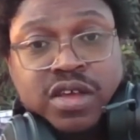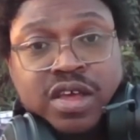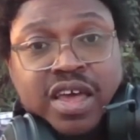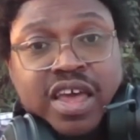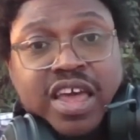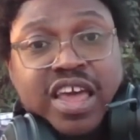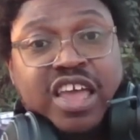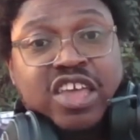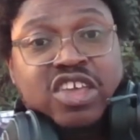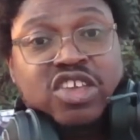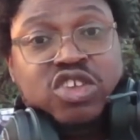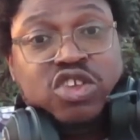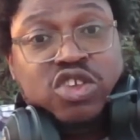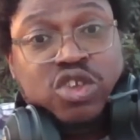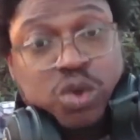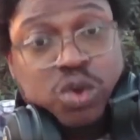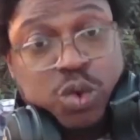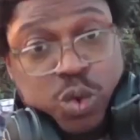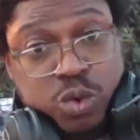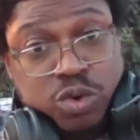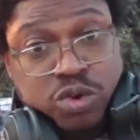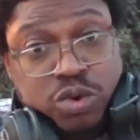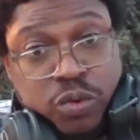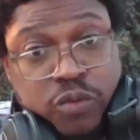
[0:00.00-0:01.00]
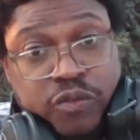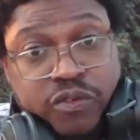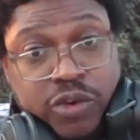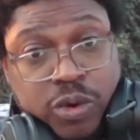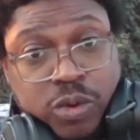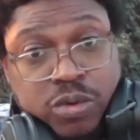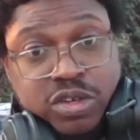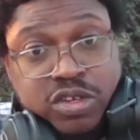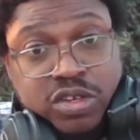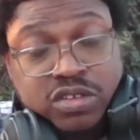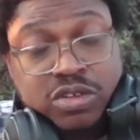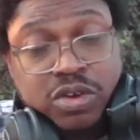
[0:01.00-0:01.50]
And you too
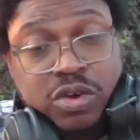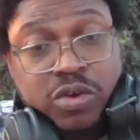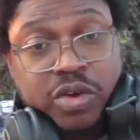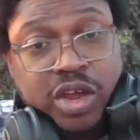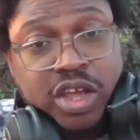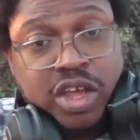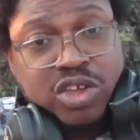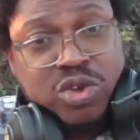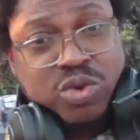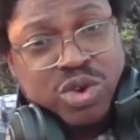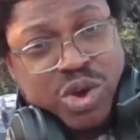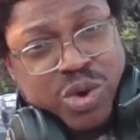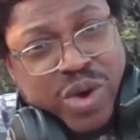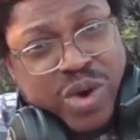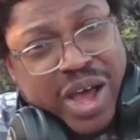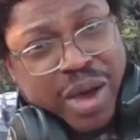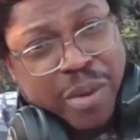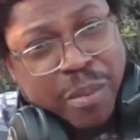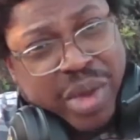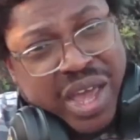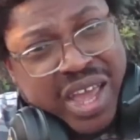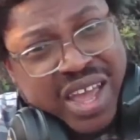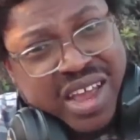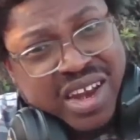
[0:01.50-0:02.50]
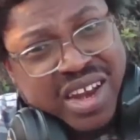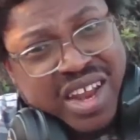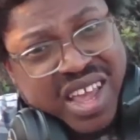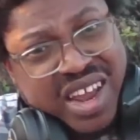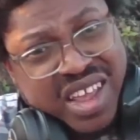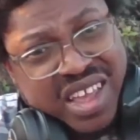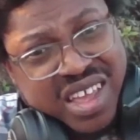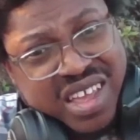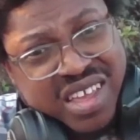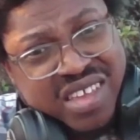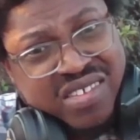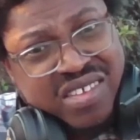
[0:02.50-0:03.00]
focused on it. You know how bad that
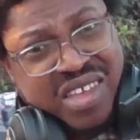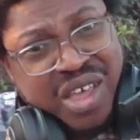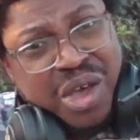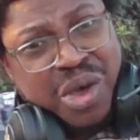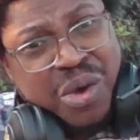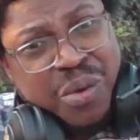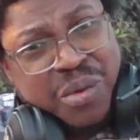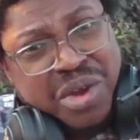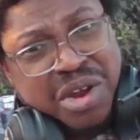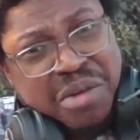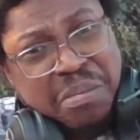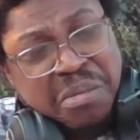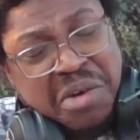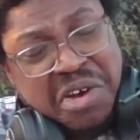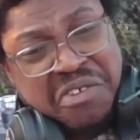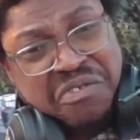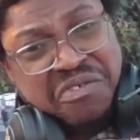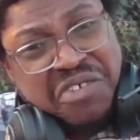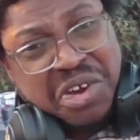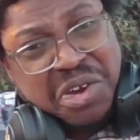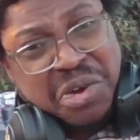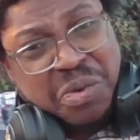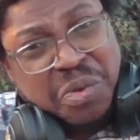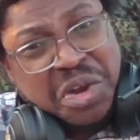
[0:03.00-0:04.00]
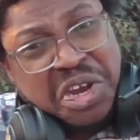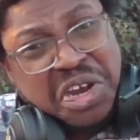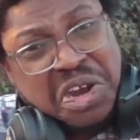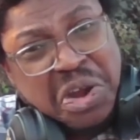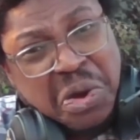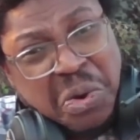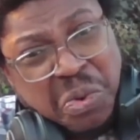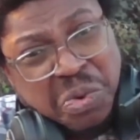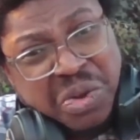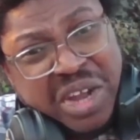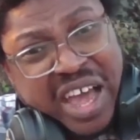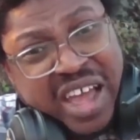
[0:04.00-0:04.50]
is when a motherfucker with no
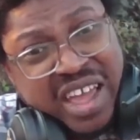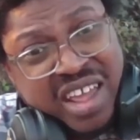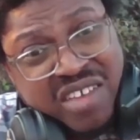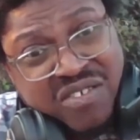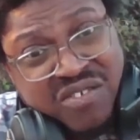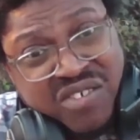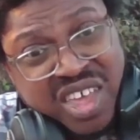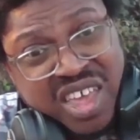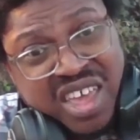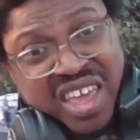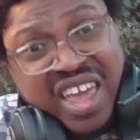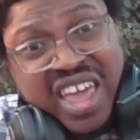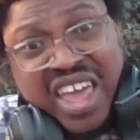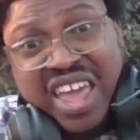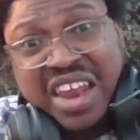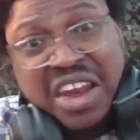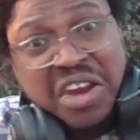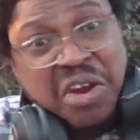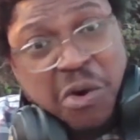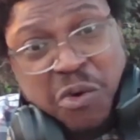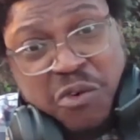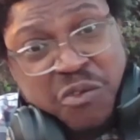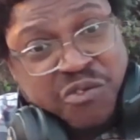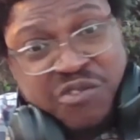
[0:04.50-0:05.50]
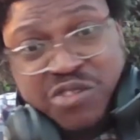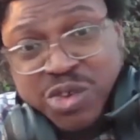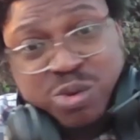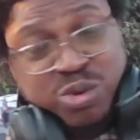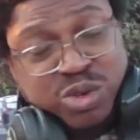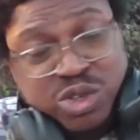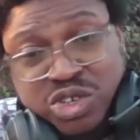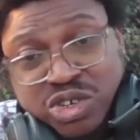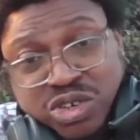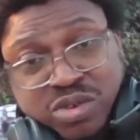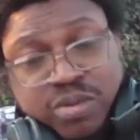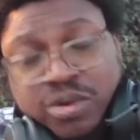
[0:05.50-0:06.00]
life and no
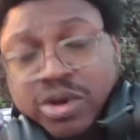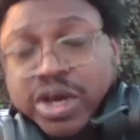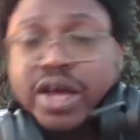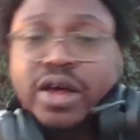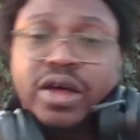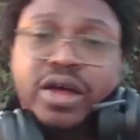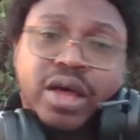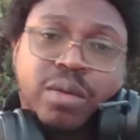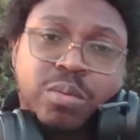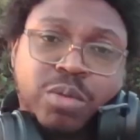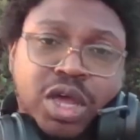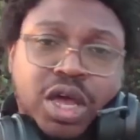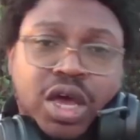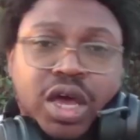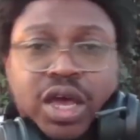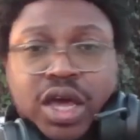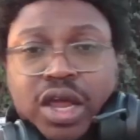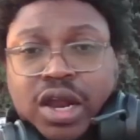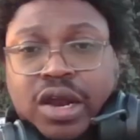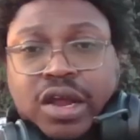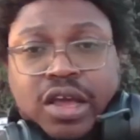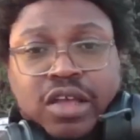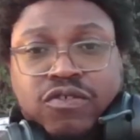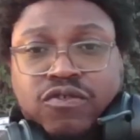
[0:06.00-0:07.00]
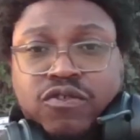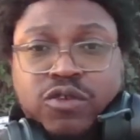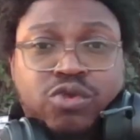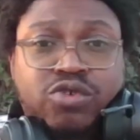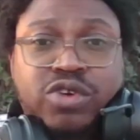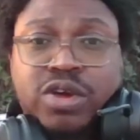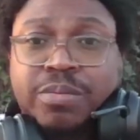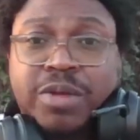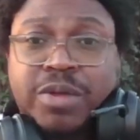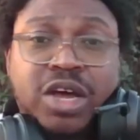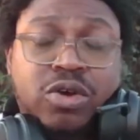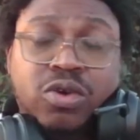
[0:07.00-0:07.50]
future. Well, I mean, I got a nice future.
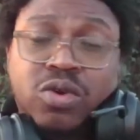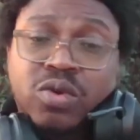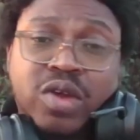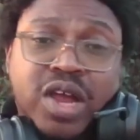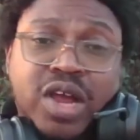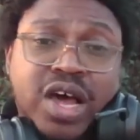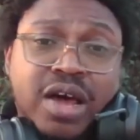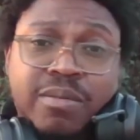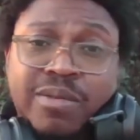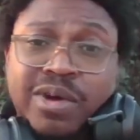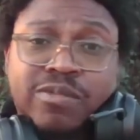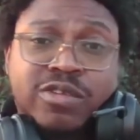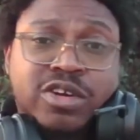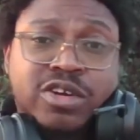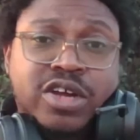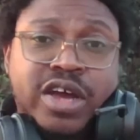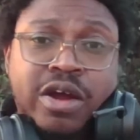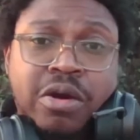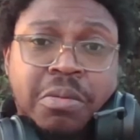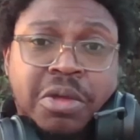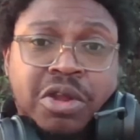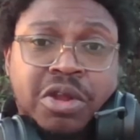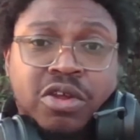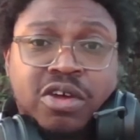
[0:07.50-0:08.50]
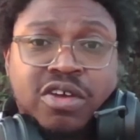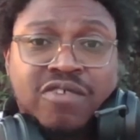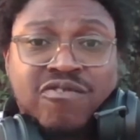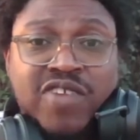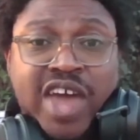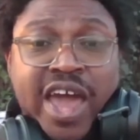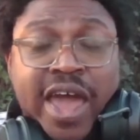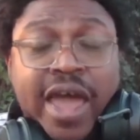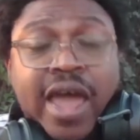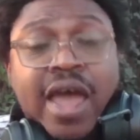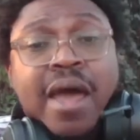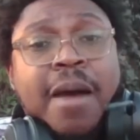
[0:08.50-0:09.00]
I'm not gonna lie. My retirement looking
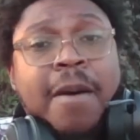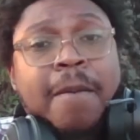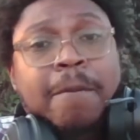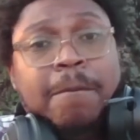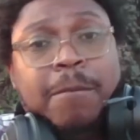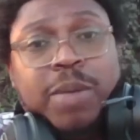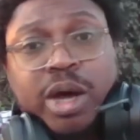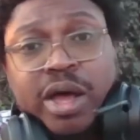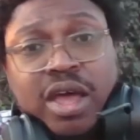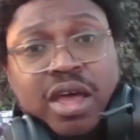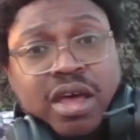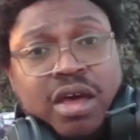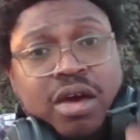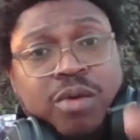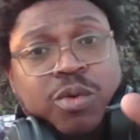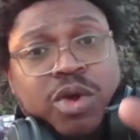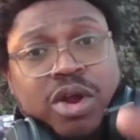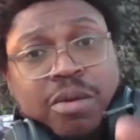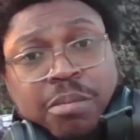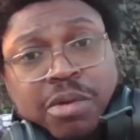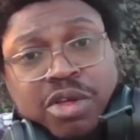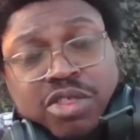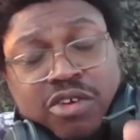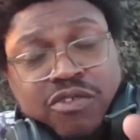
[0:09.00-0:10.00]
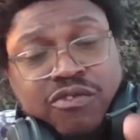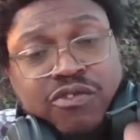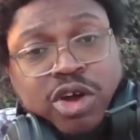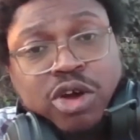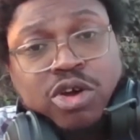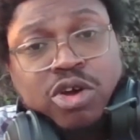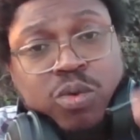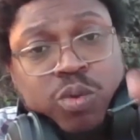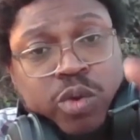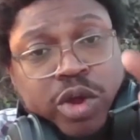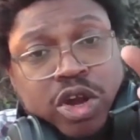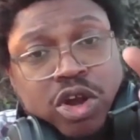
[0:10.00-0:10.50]
fat. But when a
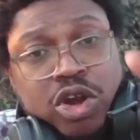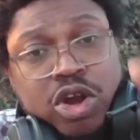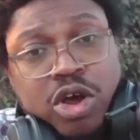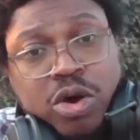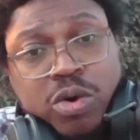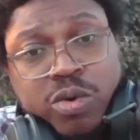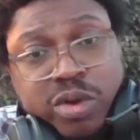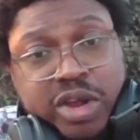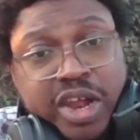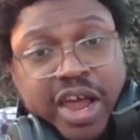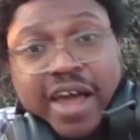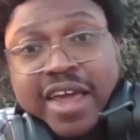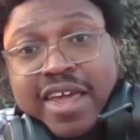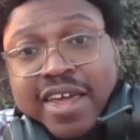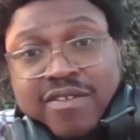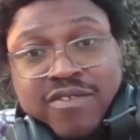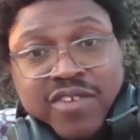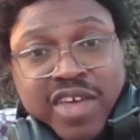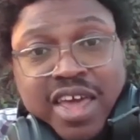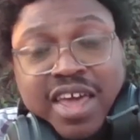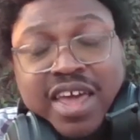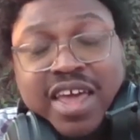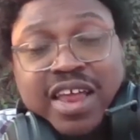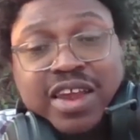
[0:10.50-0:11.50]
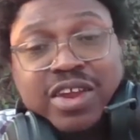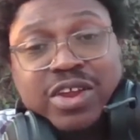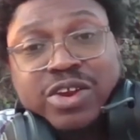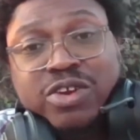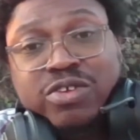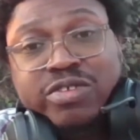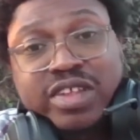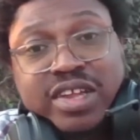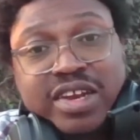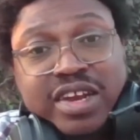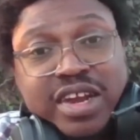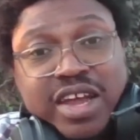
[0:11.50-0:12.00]
motherfucker with no life and
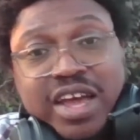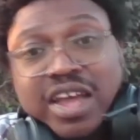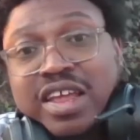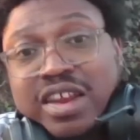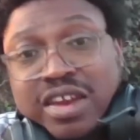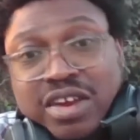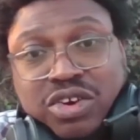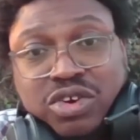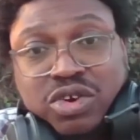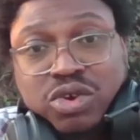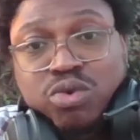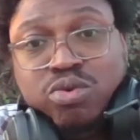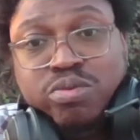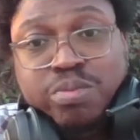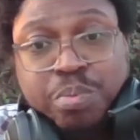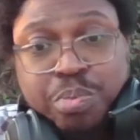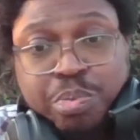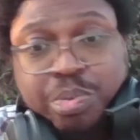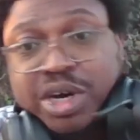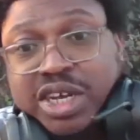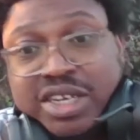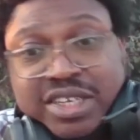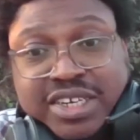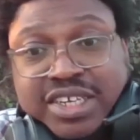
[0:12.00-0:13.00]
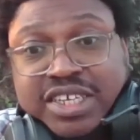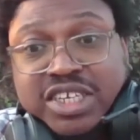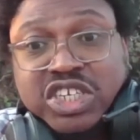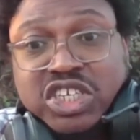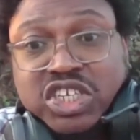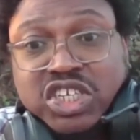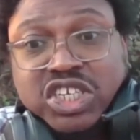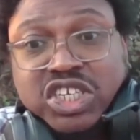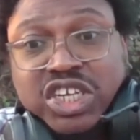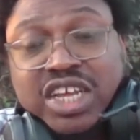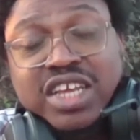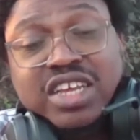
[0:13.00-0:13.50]
literally nothing to do but this
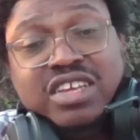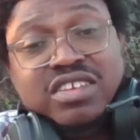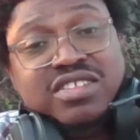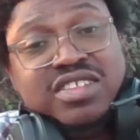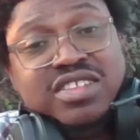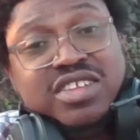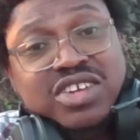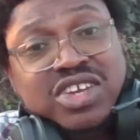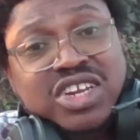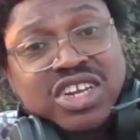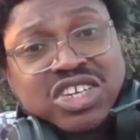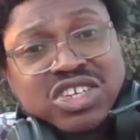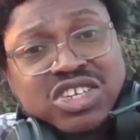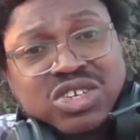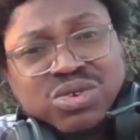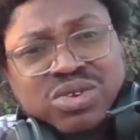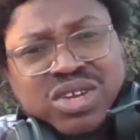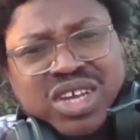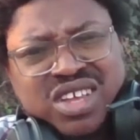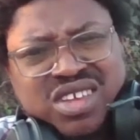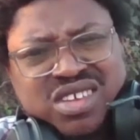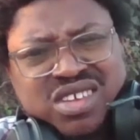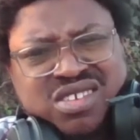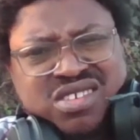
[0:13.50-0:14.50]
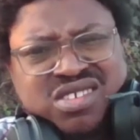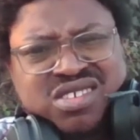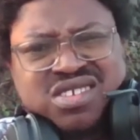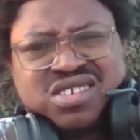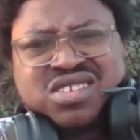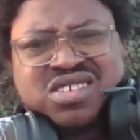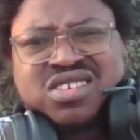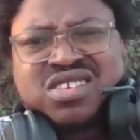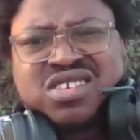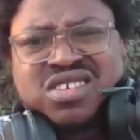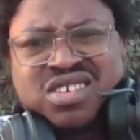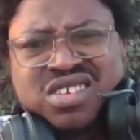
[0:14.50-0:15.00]
shit is looking at you like,
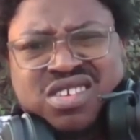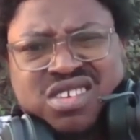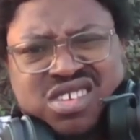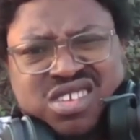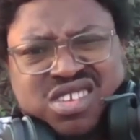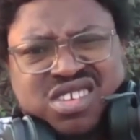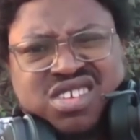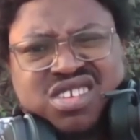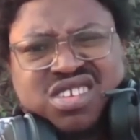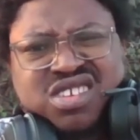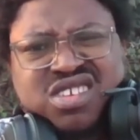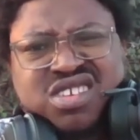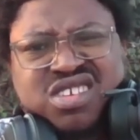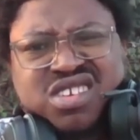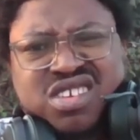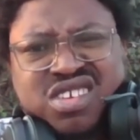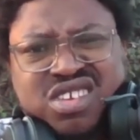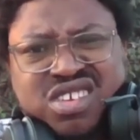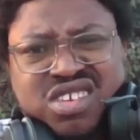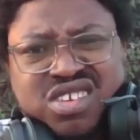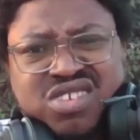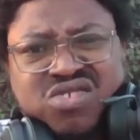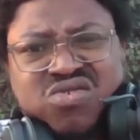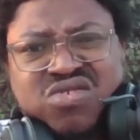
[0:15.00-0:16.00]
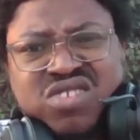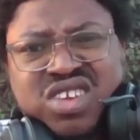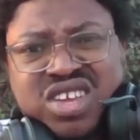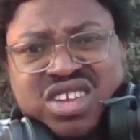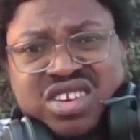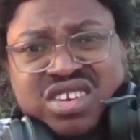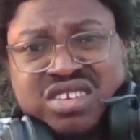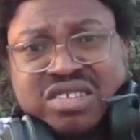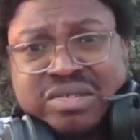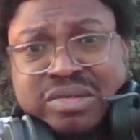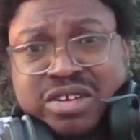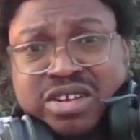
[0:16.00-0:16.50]
ugh, you need
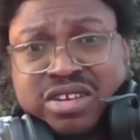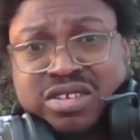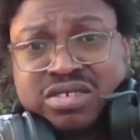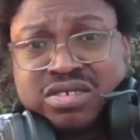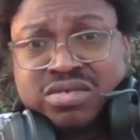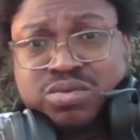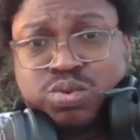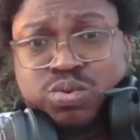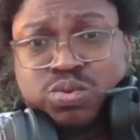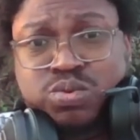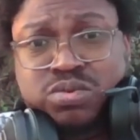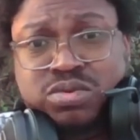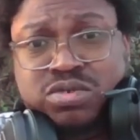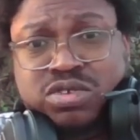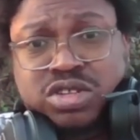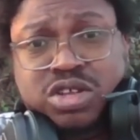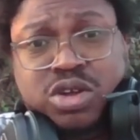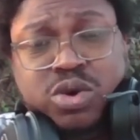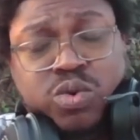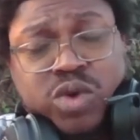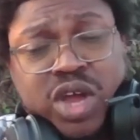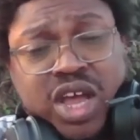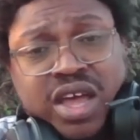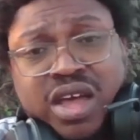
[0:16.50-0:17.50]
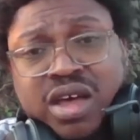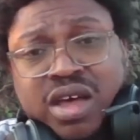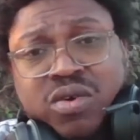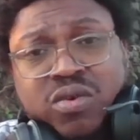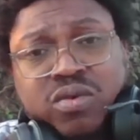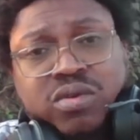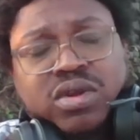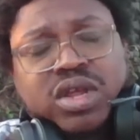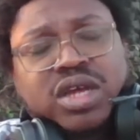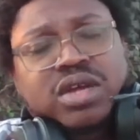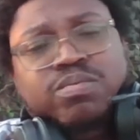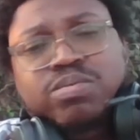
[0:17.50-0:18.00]
to slow down.
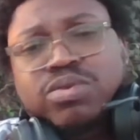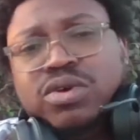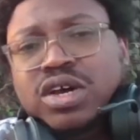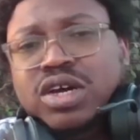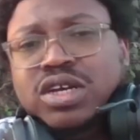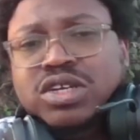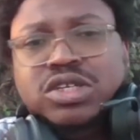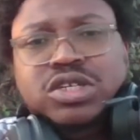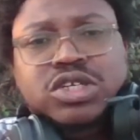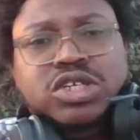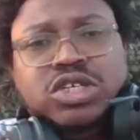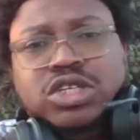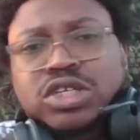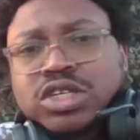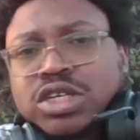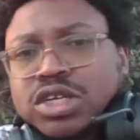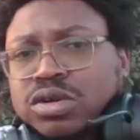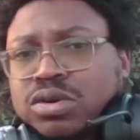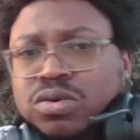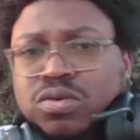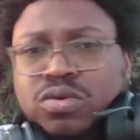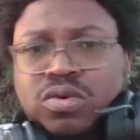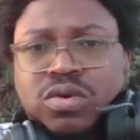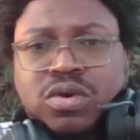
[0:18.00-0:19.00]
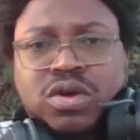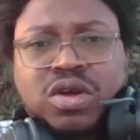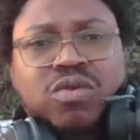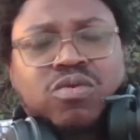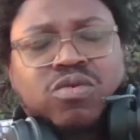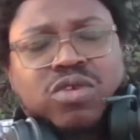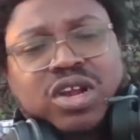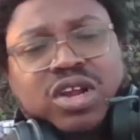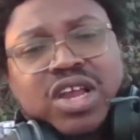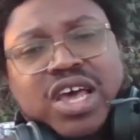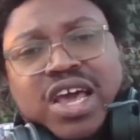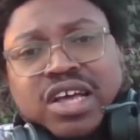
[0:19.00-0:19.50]
Like, bruh, just chill,
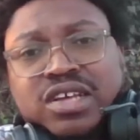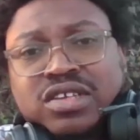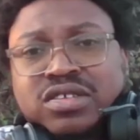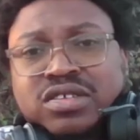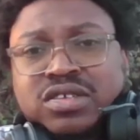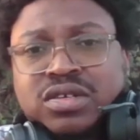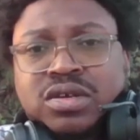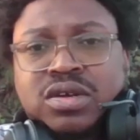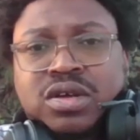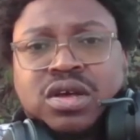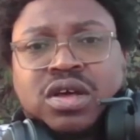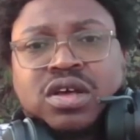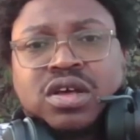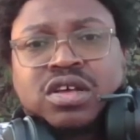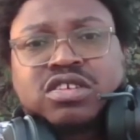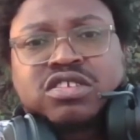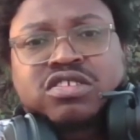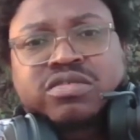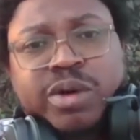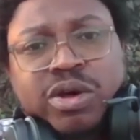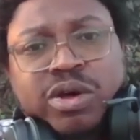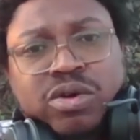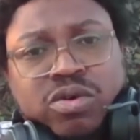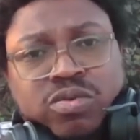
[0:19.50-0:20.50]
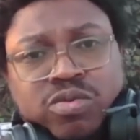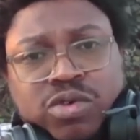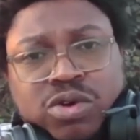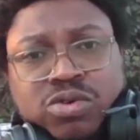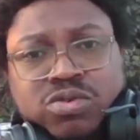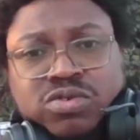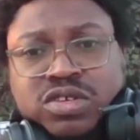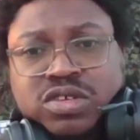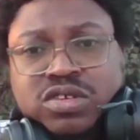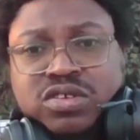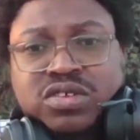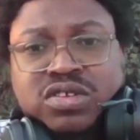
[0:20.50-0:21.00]
relax, smell the
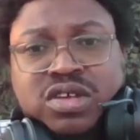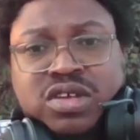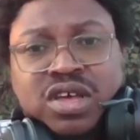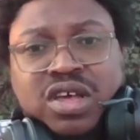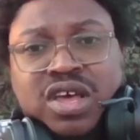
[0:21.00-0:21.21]
roses.